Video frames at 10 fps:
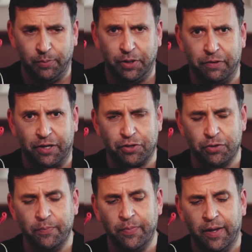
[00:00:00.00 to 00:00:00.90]

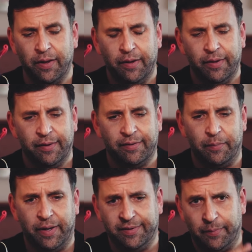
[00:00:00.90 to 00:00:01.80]
omnidirectional. So
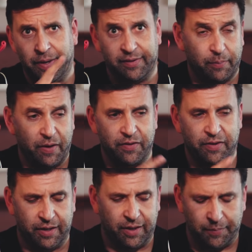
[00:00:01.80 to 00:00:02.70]
that means it picks up
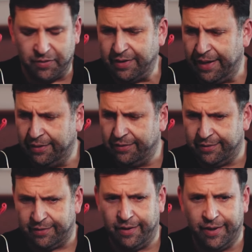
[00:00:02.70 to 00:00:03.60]
everything upside down to
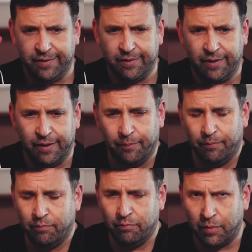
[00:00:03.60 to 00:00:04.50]
side. Um,
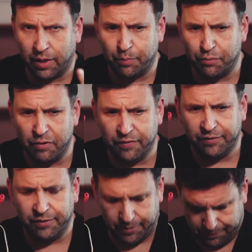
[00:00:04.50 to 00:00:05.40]
I'm gonna prove it to